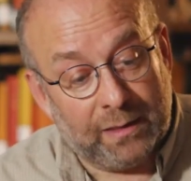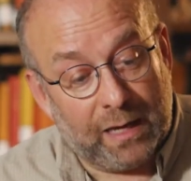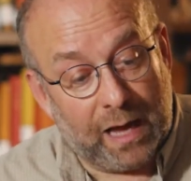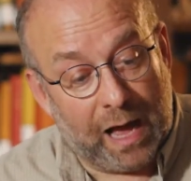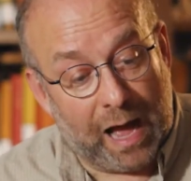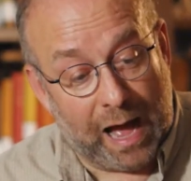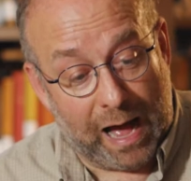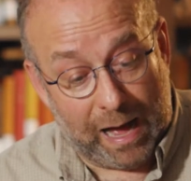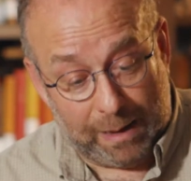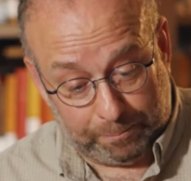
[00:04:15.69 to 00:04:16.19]

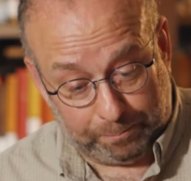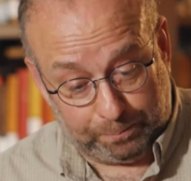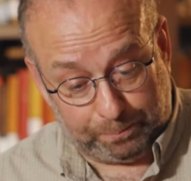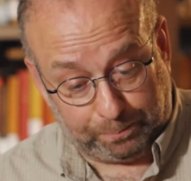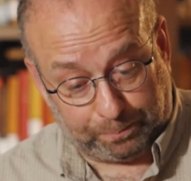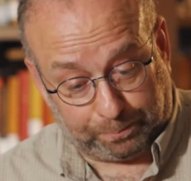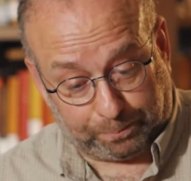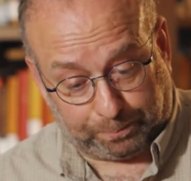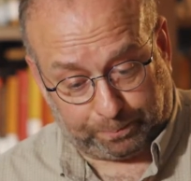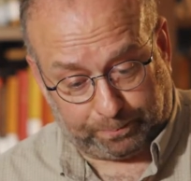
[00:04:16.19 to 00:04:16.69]

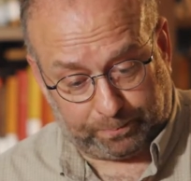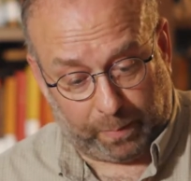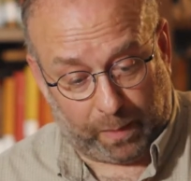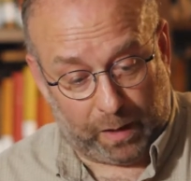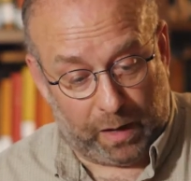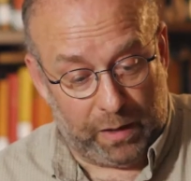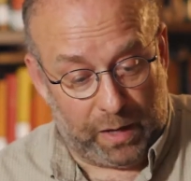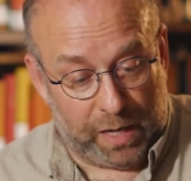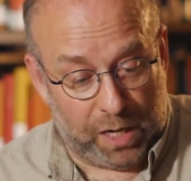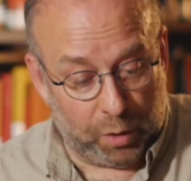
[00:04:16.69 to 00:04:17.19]

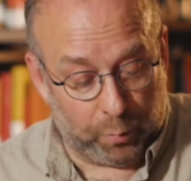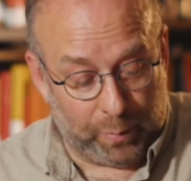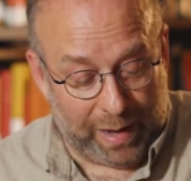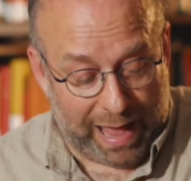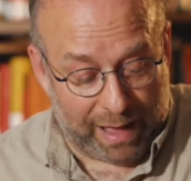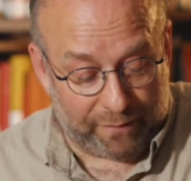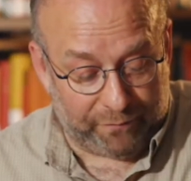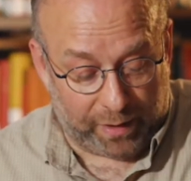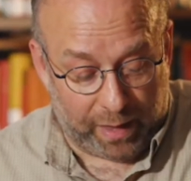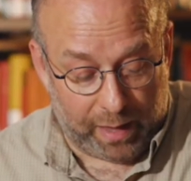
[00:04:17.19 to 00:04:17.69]
Here we
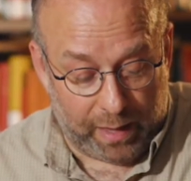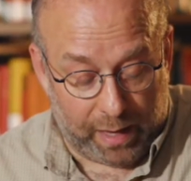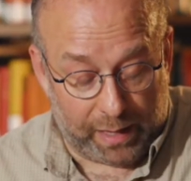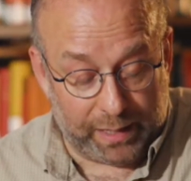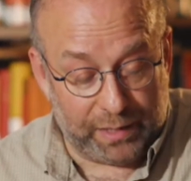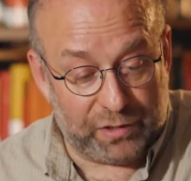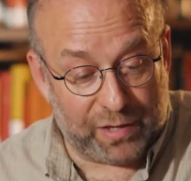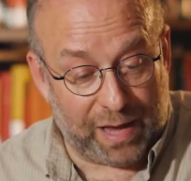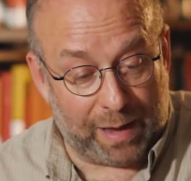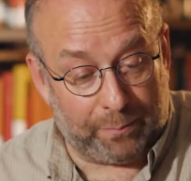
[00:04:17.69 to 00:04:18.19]
have an
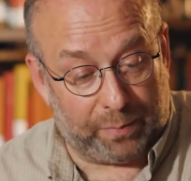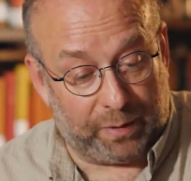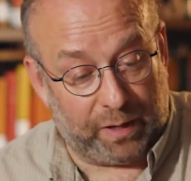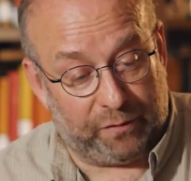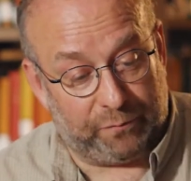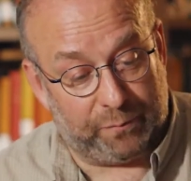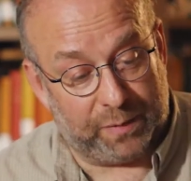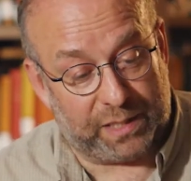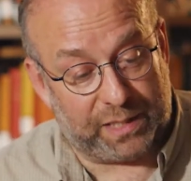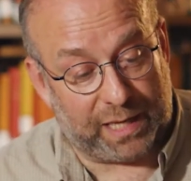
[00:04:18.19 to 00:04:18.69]
example
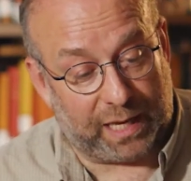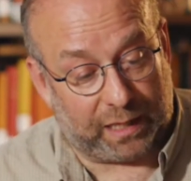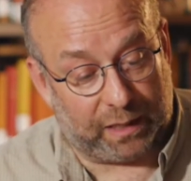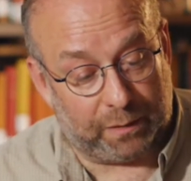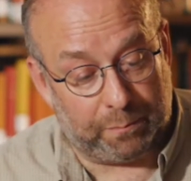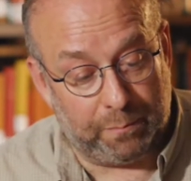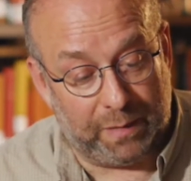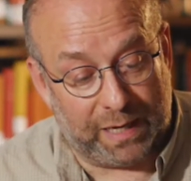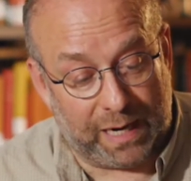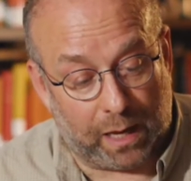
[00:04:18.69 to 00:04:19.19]
of
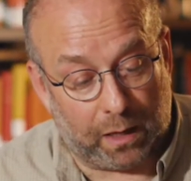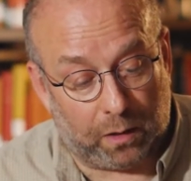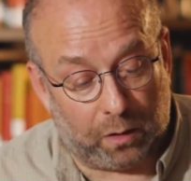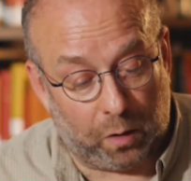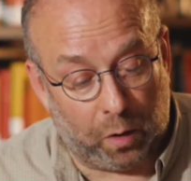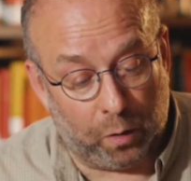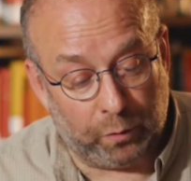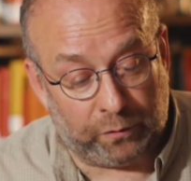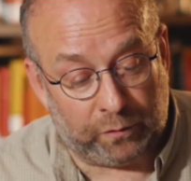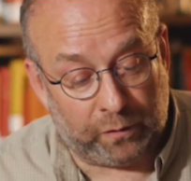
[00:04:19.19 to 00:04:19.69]
Masechet
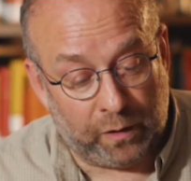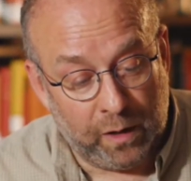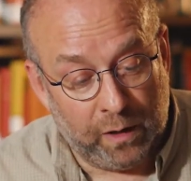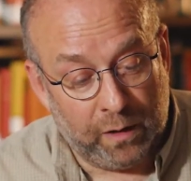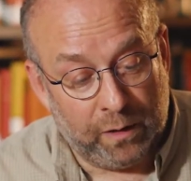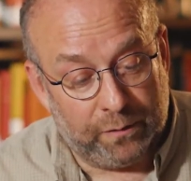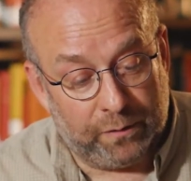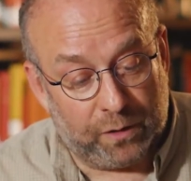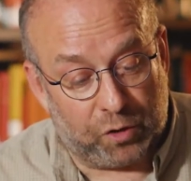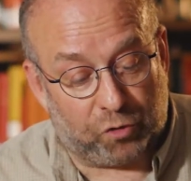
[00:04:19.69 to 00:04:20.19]
Menachot,
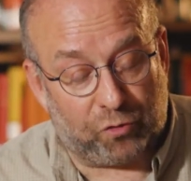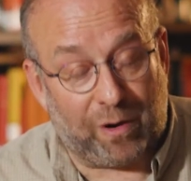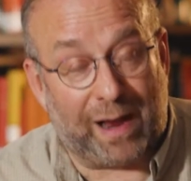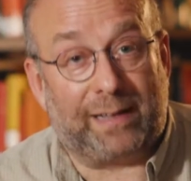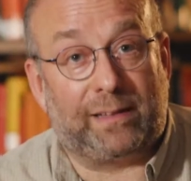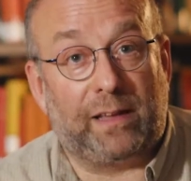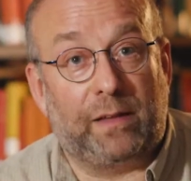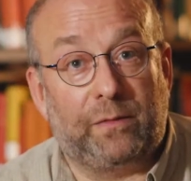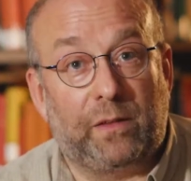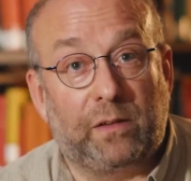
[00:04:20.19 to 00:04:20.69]
the
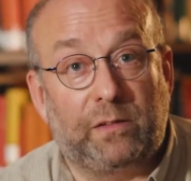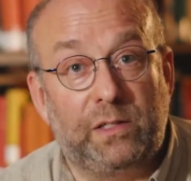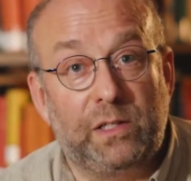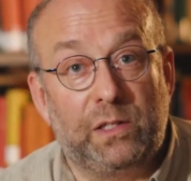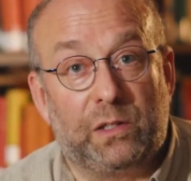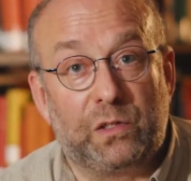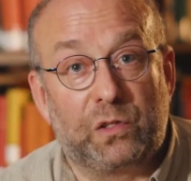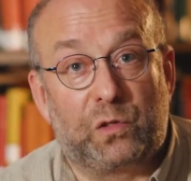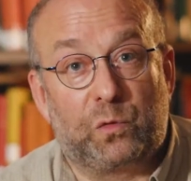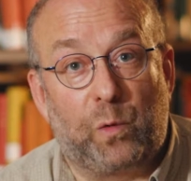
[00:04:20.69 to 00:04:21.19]
tractate that
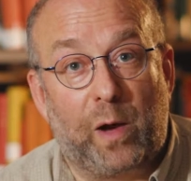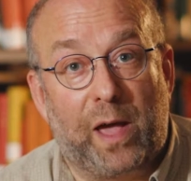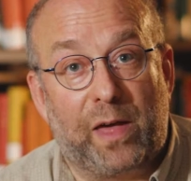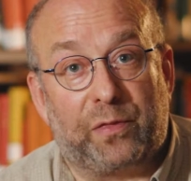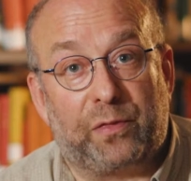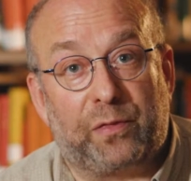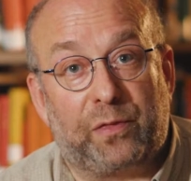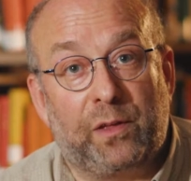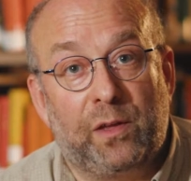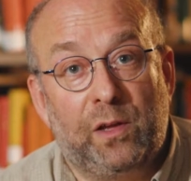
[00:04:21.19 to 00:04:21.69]
deals
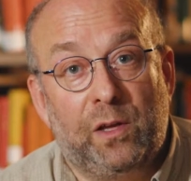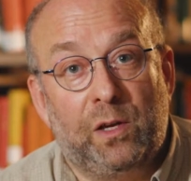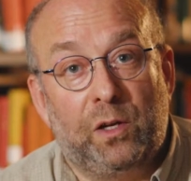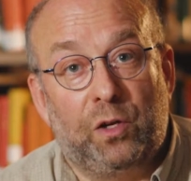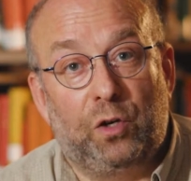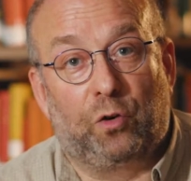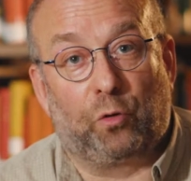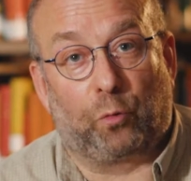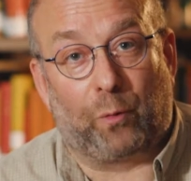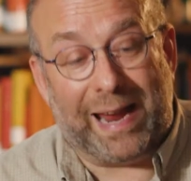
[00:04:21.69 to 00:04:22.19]
with
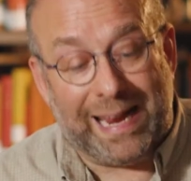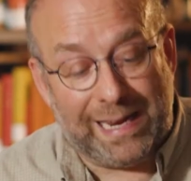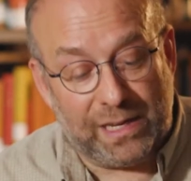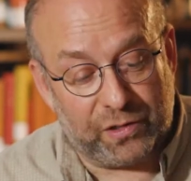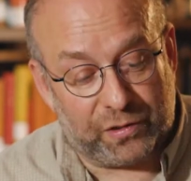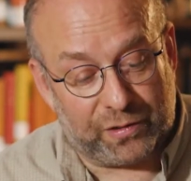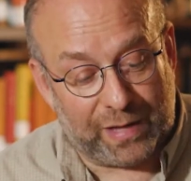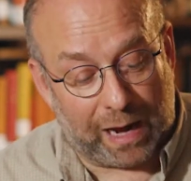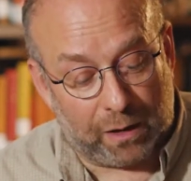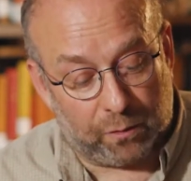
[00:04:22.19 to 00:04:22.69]
grain
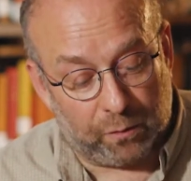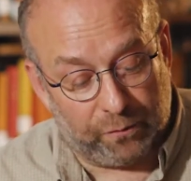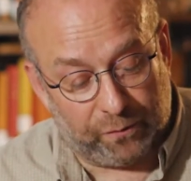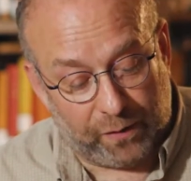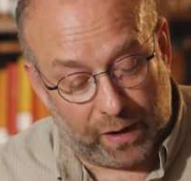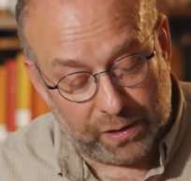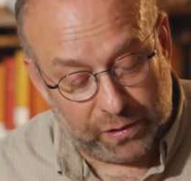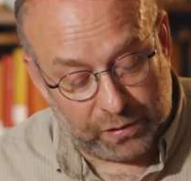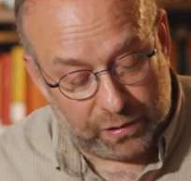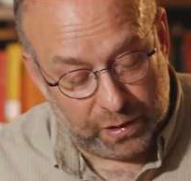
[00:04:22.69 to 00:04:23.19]

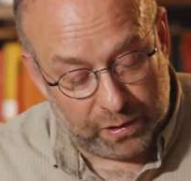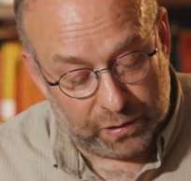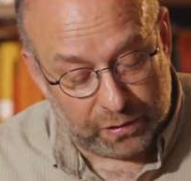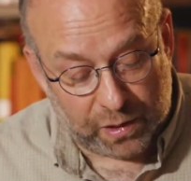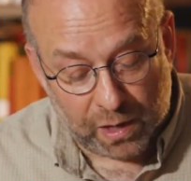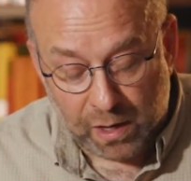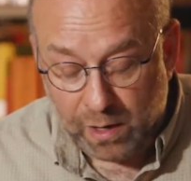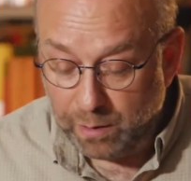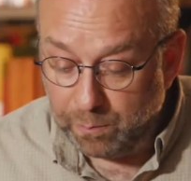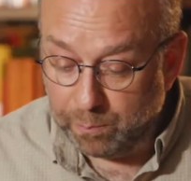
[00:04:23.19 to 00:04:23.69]
sacrifices,
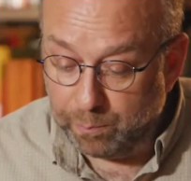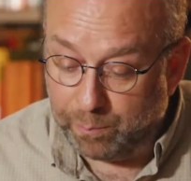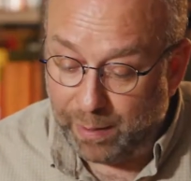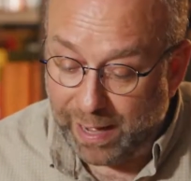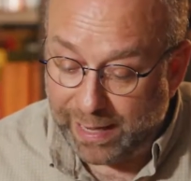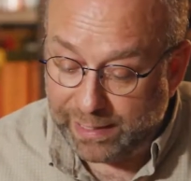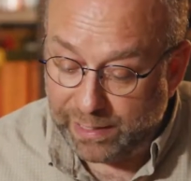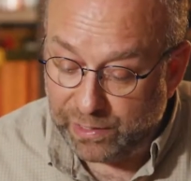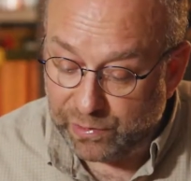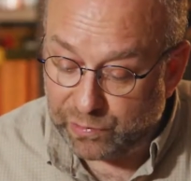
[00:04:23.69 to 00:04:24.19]

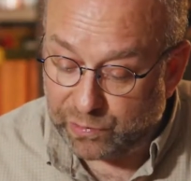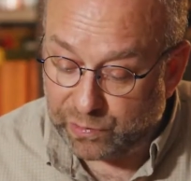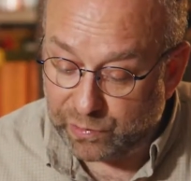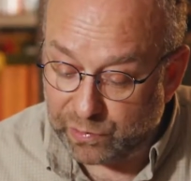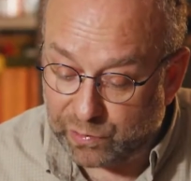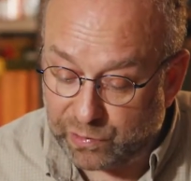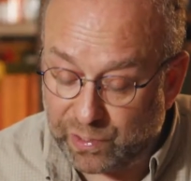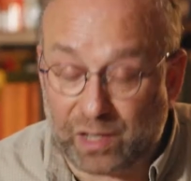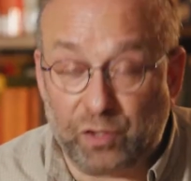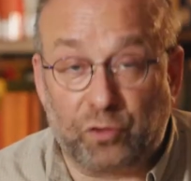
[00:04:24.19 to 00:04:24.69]
but is
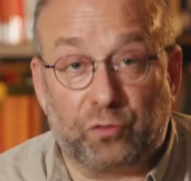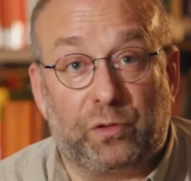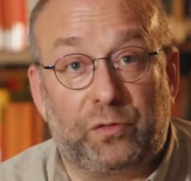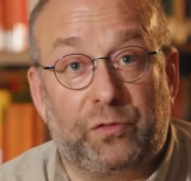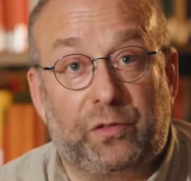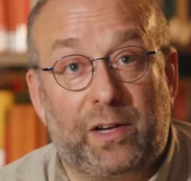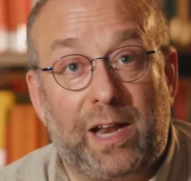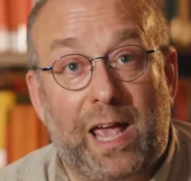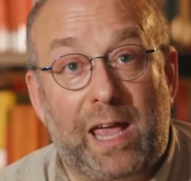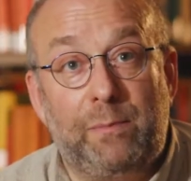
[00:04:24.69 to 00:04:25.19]
central
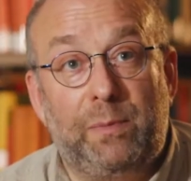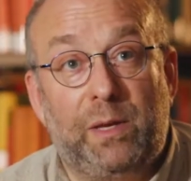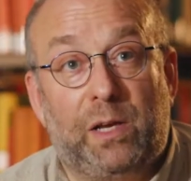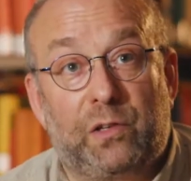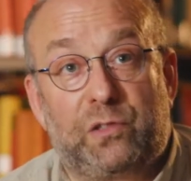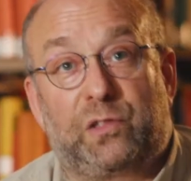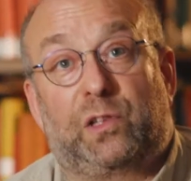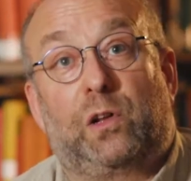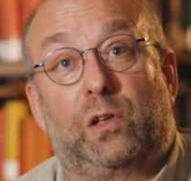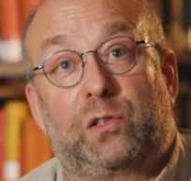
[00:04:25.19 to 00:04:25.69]
today
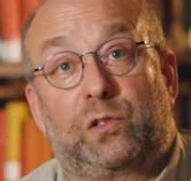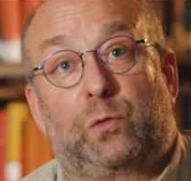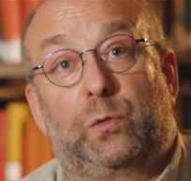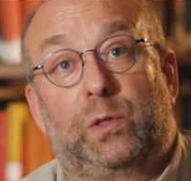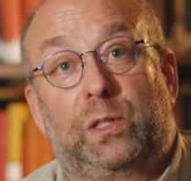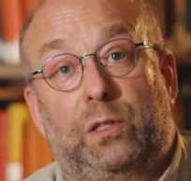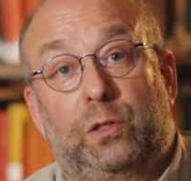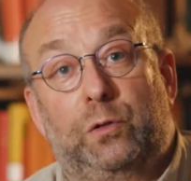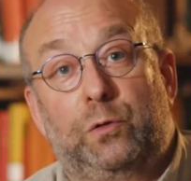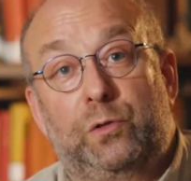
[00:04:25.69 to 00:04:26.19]
because it also
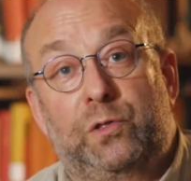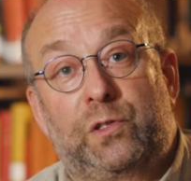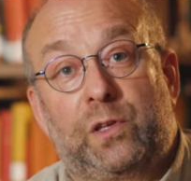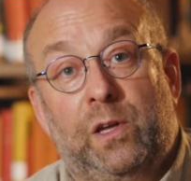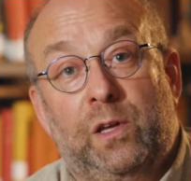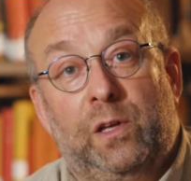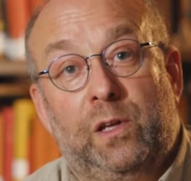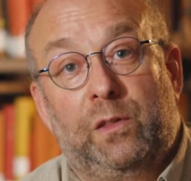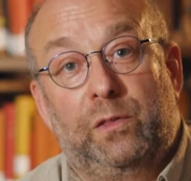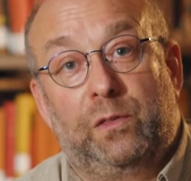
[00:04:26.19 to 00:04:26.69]
includes
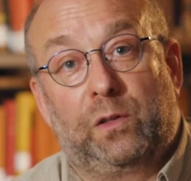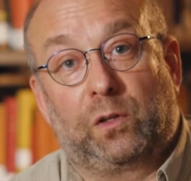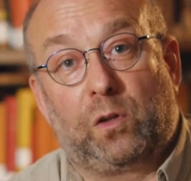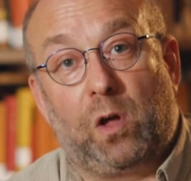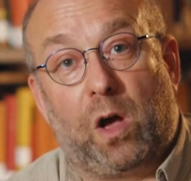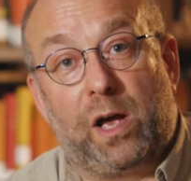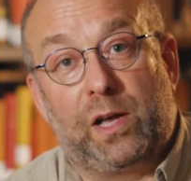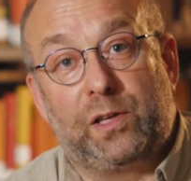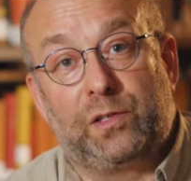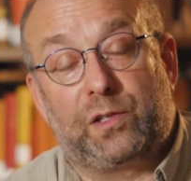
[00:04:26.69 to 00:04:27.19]
the
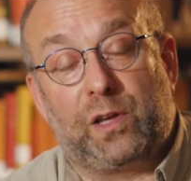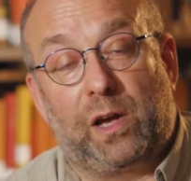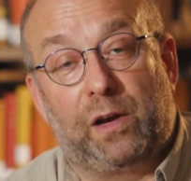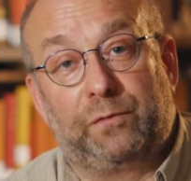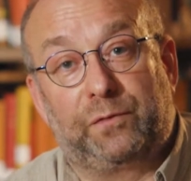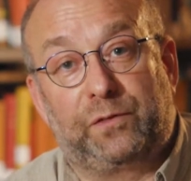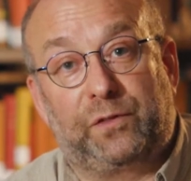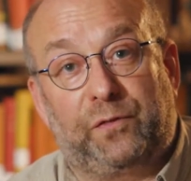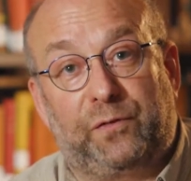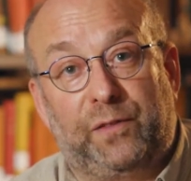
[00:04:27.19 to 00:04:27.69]
laws
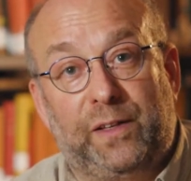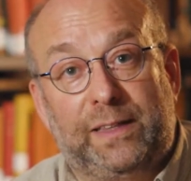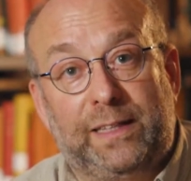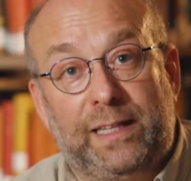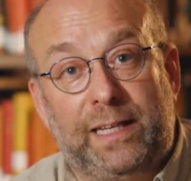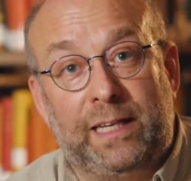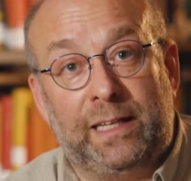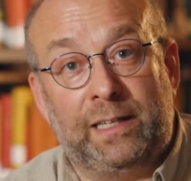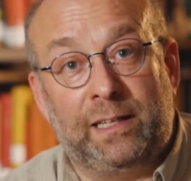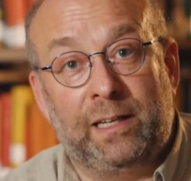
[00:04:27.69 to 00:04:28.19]
of
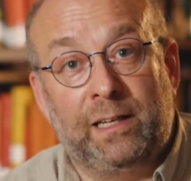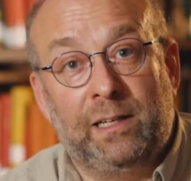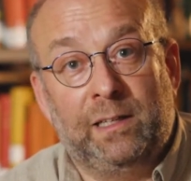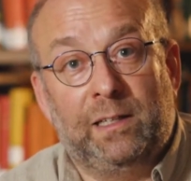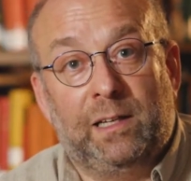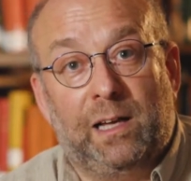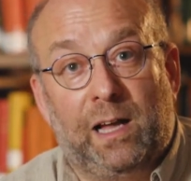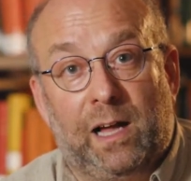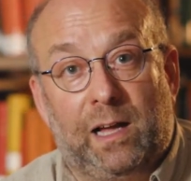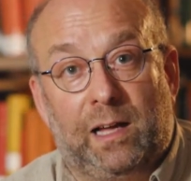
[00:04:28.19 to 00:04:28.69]
tefillin
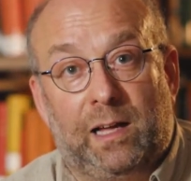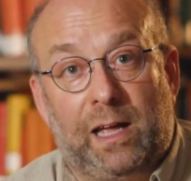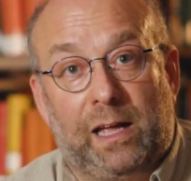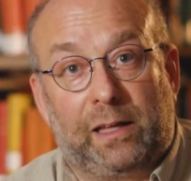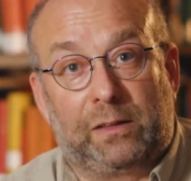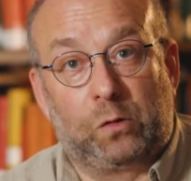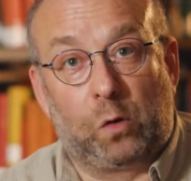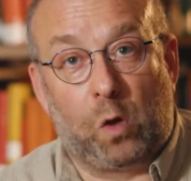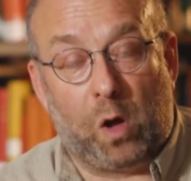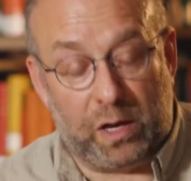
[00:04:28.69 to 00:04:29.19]

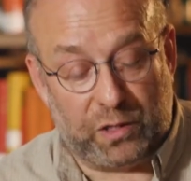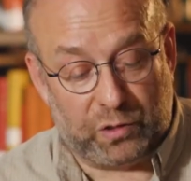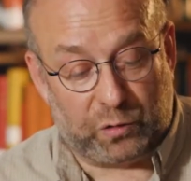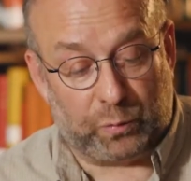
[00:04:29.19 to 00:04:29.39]
and laws